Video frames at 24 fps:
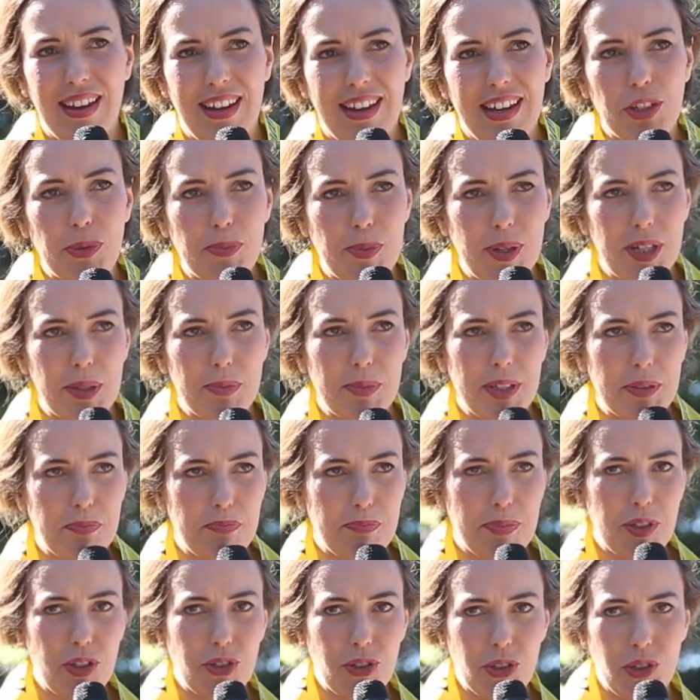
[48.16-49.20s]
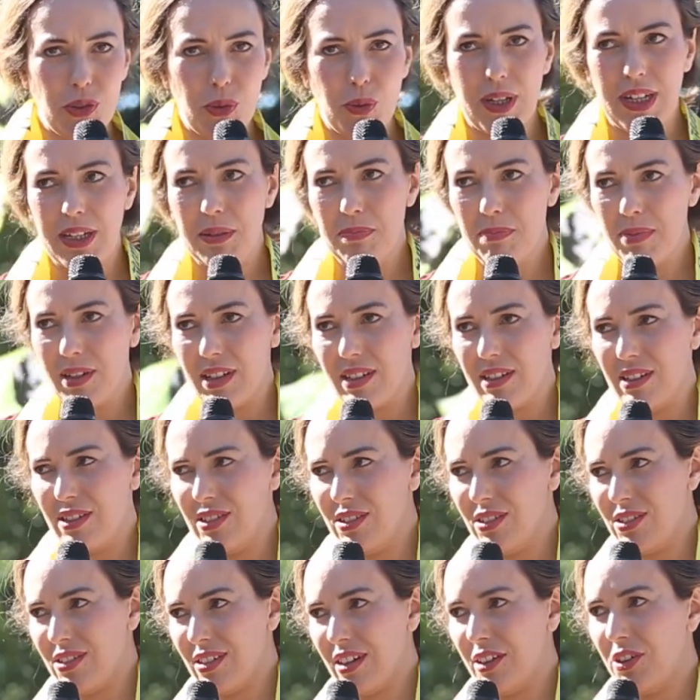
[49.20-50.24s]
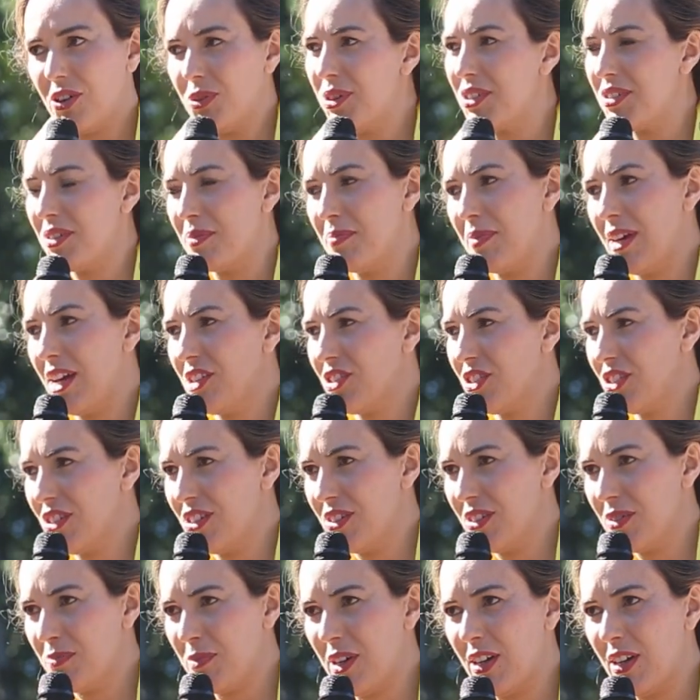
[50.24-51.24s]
It's been a bit bittersweet because I always imagined